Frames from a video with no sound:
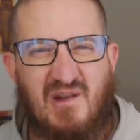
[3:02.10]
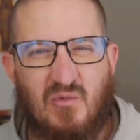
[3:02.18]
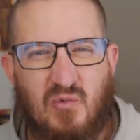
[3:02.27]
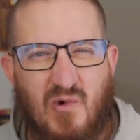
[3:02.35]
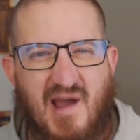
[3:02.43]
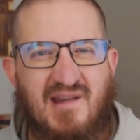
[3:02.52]

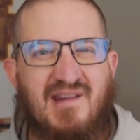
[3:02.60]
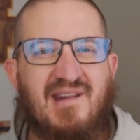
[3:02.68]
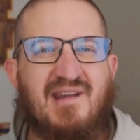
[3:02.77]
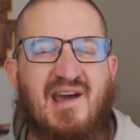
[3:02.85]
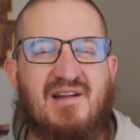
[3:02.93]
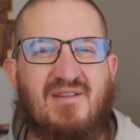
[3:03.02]
in
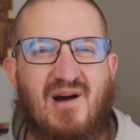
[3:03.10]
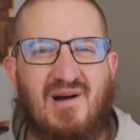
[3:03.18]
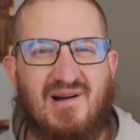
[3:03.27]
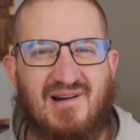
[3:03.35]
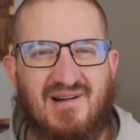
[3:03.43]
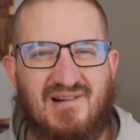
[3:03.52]
rending kind of
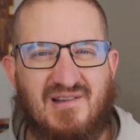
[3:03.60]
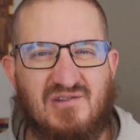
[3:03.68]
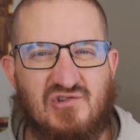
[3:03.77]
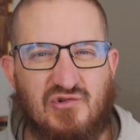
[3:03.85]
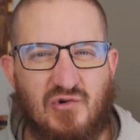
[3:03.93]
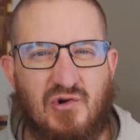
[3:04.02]
our
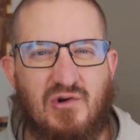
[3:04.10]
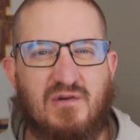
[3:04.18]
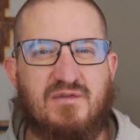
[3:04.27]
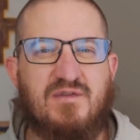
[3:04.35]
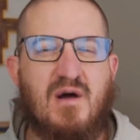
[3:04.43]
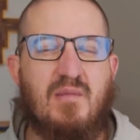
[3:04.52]
control
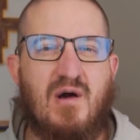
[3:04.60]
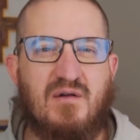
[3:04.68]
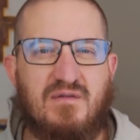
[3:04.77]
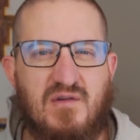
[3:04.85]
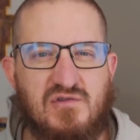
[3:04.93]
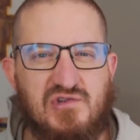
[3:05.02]
from our
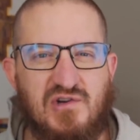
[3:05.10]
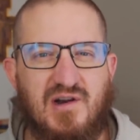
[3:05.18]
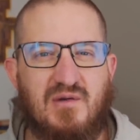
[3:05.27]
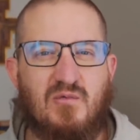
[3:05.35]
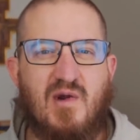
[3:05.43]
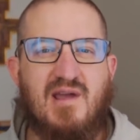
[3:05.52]
future
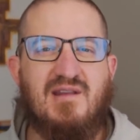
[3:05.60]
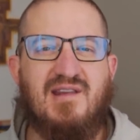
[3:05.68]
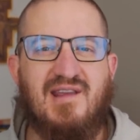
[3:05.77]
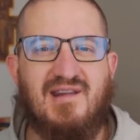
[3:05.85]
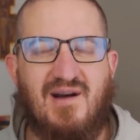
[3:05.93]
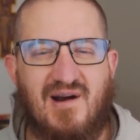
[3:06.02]
and
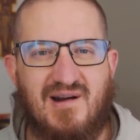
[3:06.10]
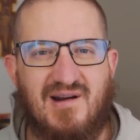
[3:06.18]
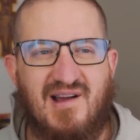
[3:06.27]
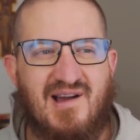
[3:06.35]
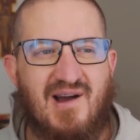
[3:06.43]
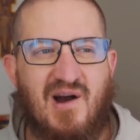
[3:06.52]
rending
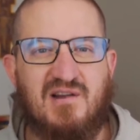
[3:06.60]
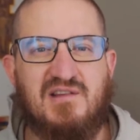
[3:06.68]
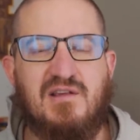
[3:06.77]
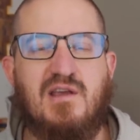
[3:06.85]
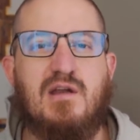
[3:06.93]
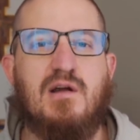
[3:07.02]
our, our
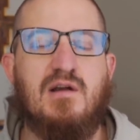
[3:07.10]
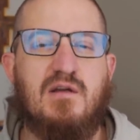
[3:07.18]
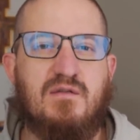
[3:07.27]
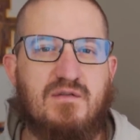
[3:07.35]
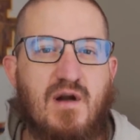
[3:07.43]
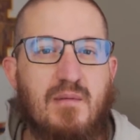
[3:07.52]
security
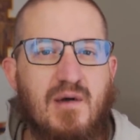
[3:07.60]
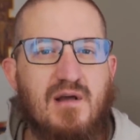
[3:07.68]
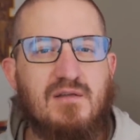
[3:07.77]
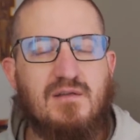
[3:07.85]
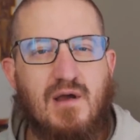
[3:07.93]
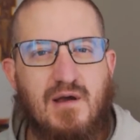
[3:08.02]
from
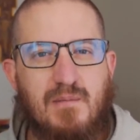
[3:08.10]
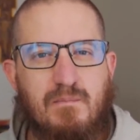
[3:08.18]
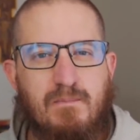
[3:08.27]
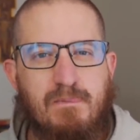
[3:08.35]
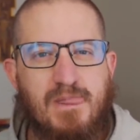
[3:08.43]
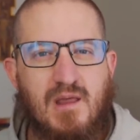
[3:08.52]
us. Um,
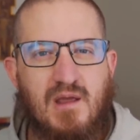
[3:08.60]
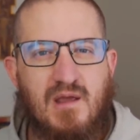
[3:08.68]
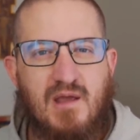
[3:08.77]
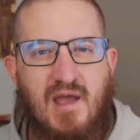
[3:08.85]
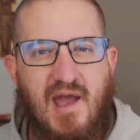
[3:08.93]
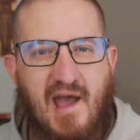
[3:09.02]

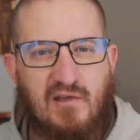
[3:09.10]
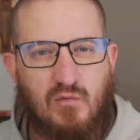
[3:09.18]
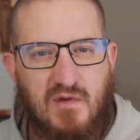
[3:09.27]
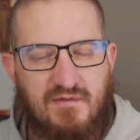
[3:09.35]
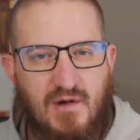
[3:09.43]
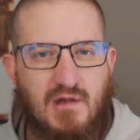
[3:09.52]
as
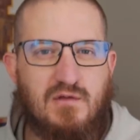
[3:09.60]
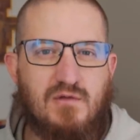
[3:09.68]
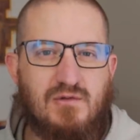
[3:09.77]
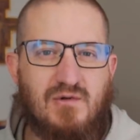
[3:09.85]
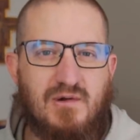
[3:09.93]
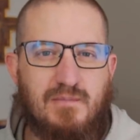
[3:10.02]
we follow
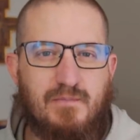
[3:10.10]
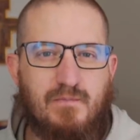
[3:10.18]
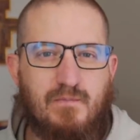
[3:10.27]
the Lord